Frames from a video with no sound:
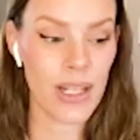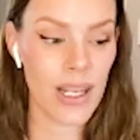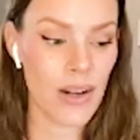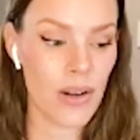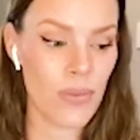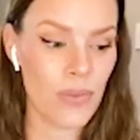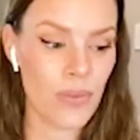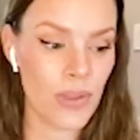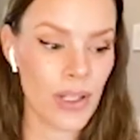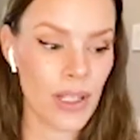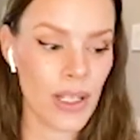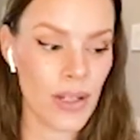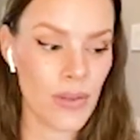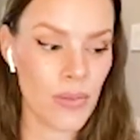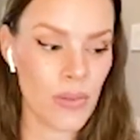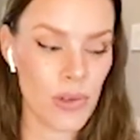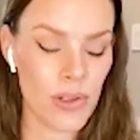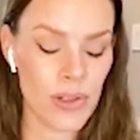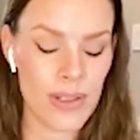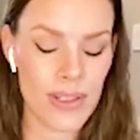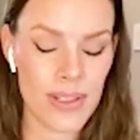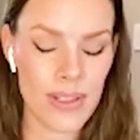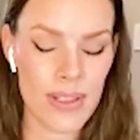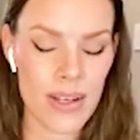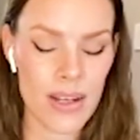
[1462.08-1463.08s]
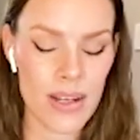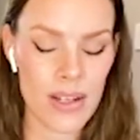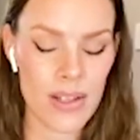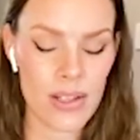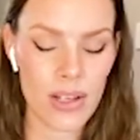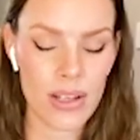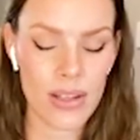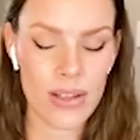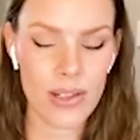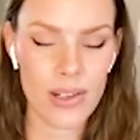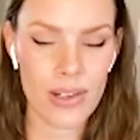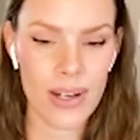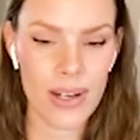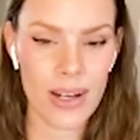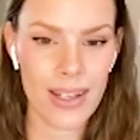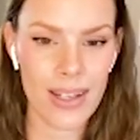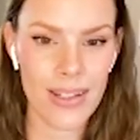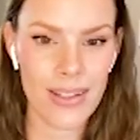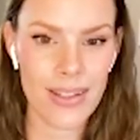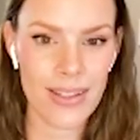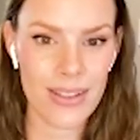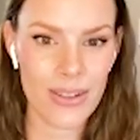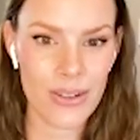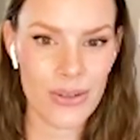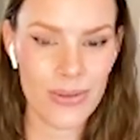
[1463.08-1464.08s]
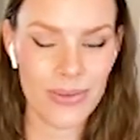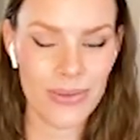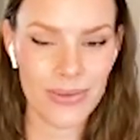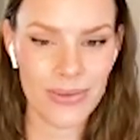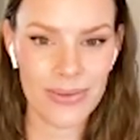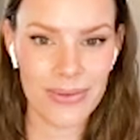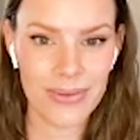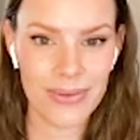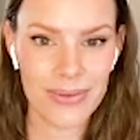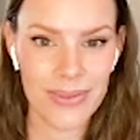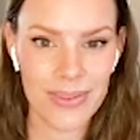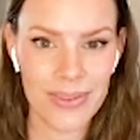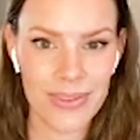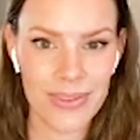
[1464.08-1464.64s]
And hopefully we'll see each other again soon.